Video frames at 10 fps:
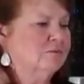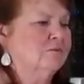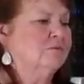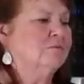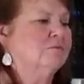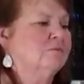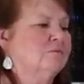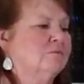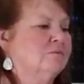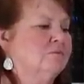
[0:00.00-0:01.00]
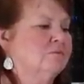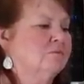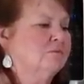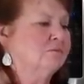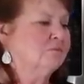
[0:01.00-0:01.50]

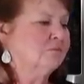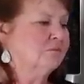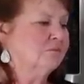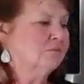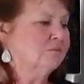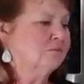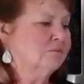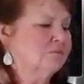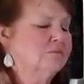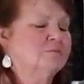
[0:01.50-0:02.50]
No words are spoken by the person on screen.